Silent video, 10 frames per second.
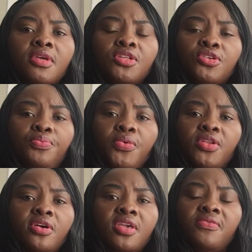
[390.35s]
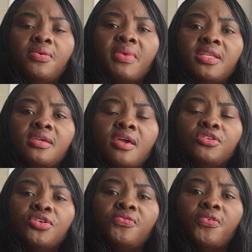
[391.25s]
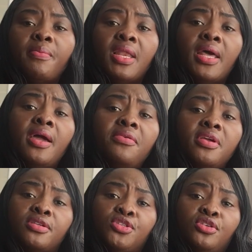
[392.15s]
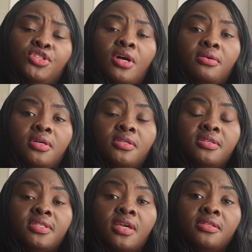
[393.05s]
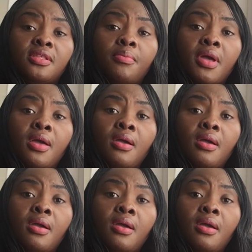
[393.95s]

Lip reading: It could be when you're giving medication for malaria to your child and you say to them,